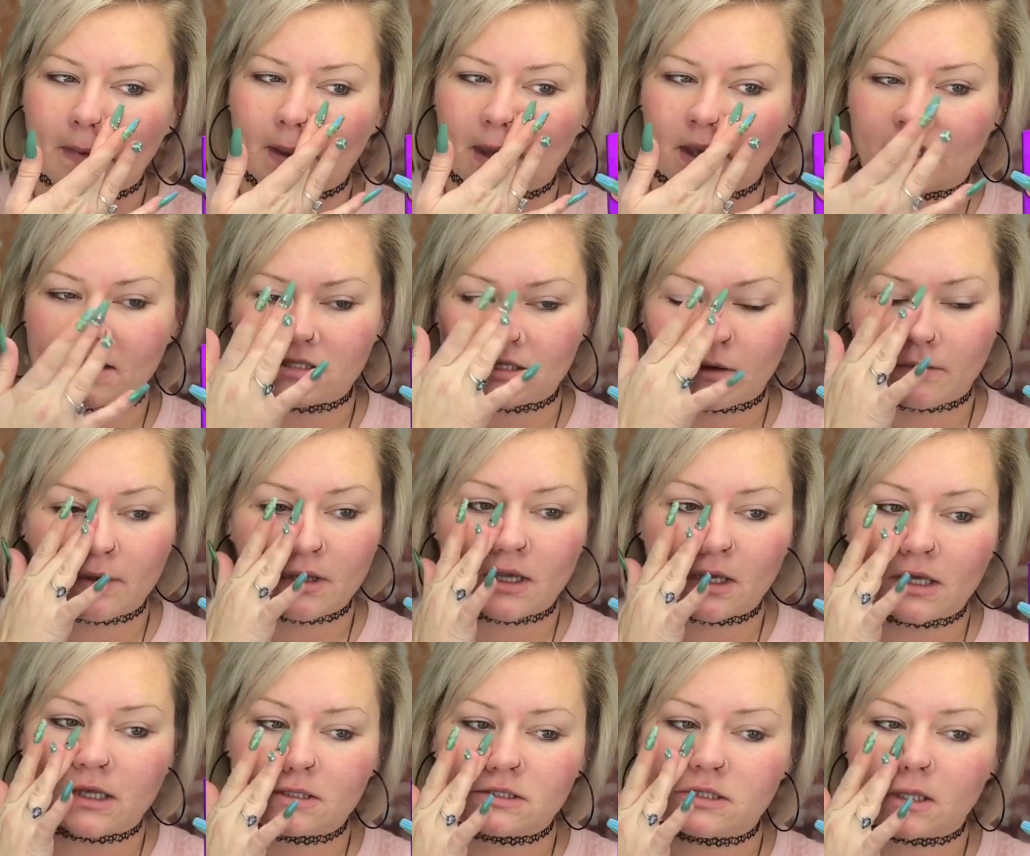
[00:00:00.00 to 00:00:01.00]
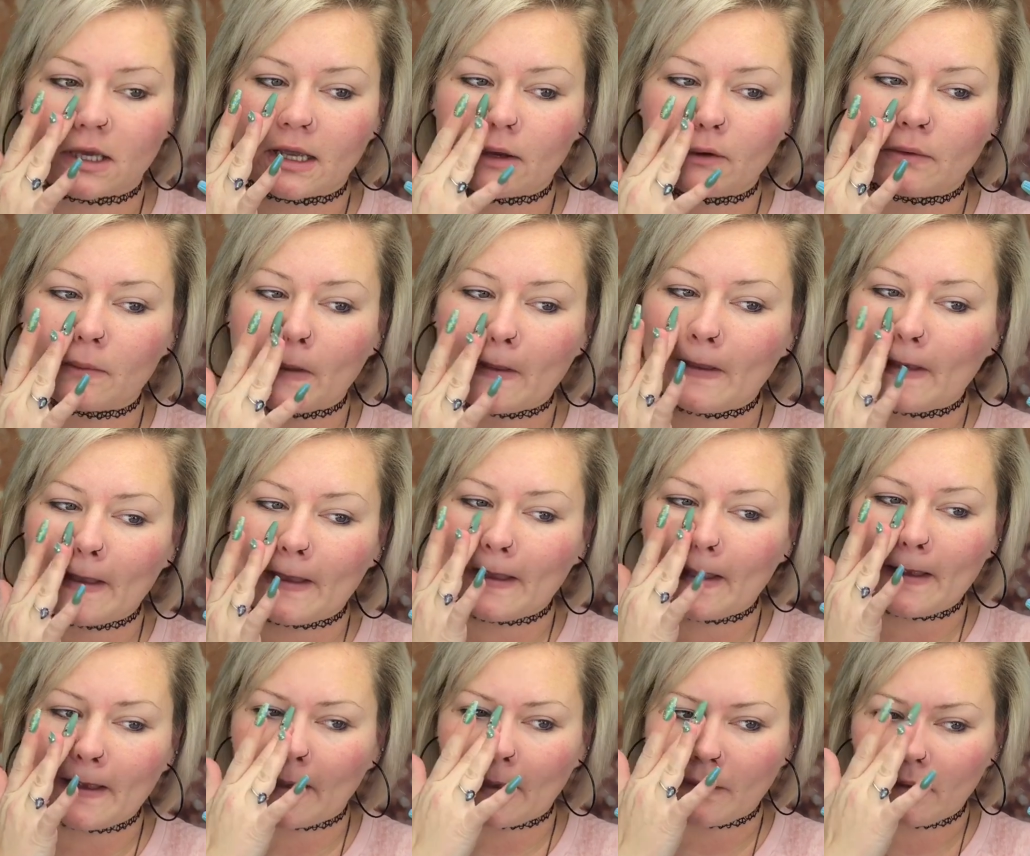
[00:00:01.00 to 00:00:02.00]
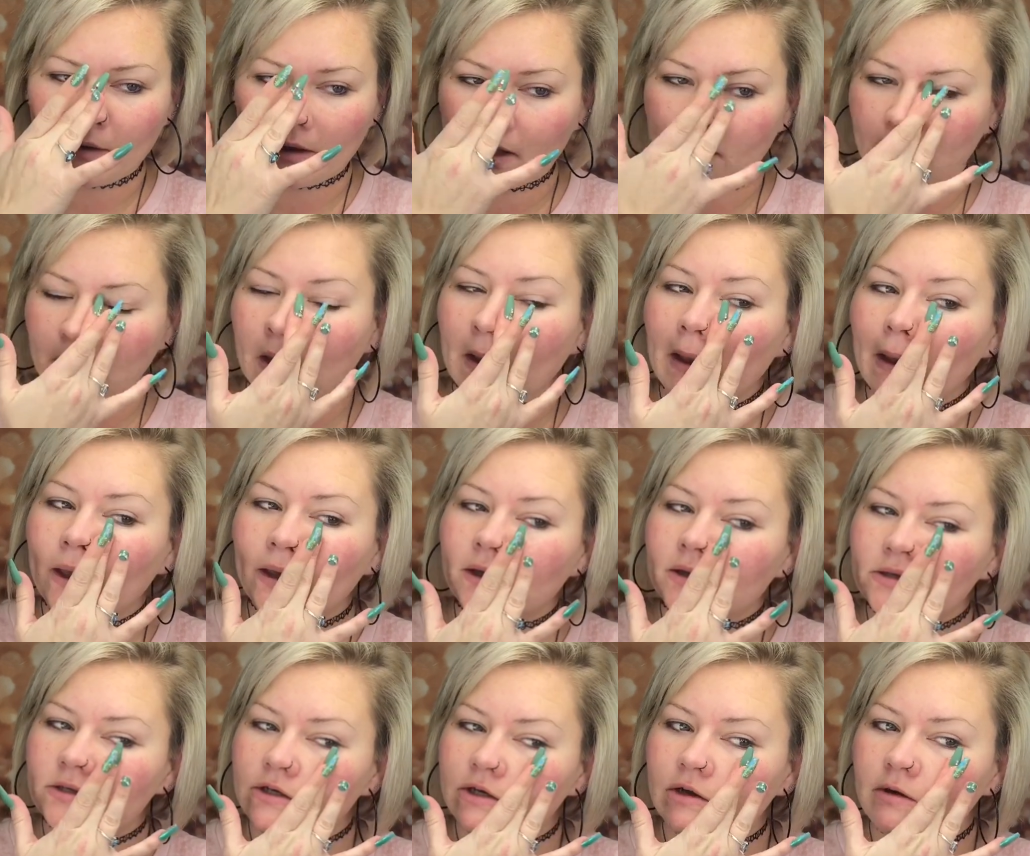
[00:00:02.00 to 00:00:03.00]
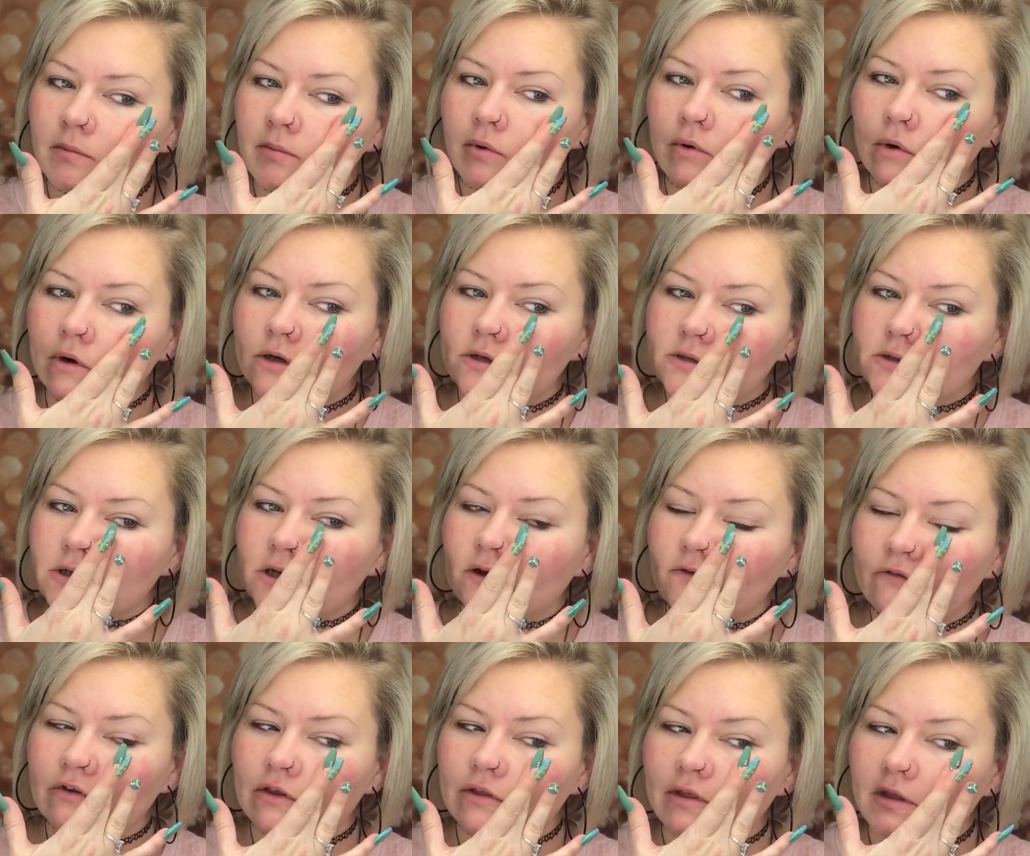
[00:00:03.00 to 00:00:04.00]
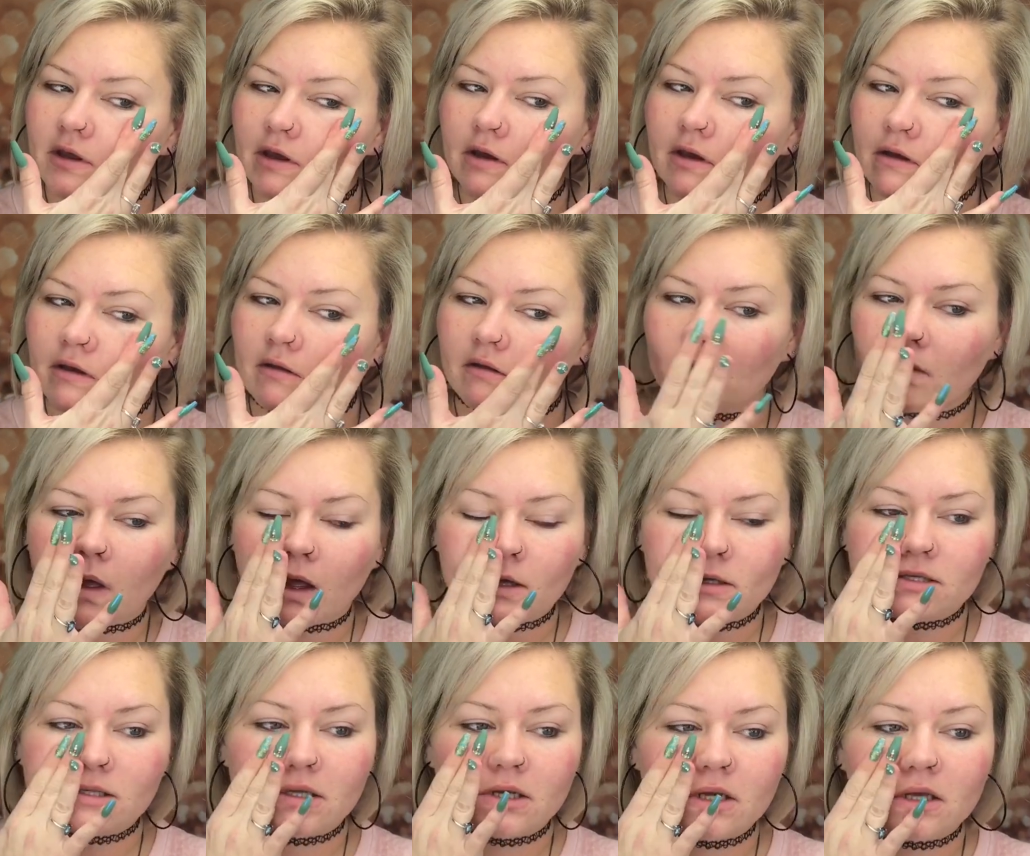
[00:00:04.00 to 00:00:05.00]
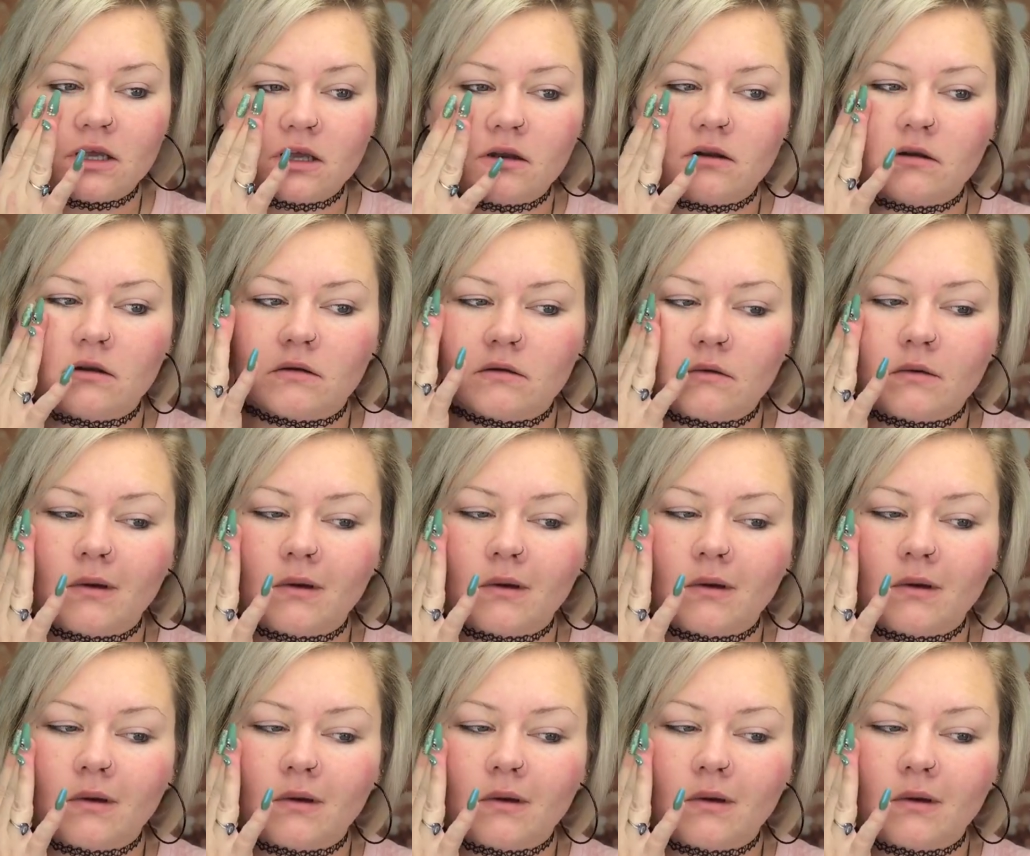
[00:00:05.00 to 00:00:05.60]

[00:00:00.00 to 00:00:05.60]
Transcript: I guess that way it gets like really into your pores and everything and locks it in.